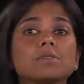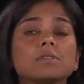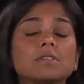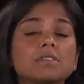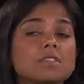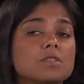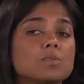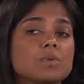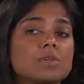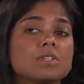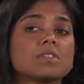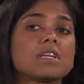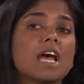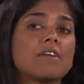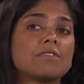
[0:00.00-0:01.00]
does this
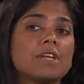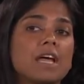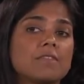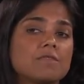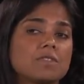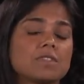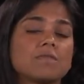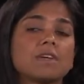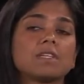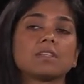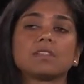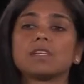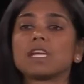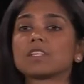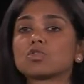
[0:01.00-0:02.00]
person have an adverse event in
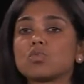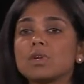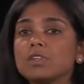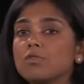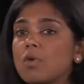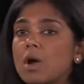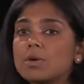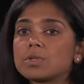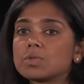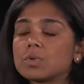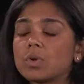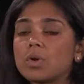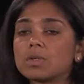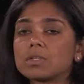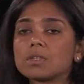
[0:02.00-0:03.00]
the next 24 hours or
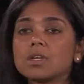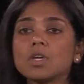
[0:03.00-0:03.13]
not,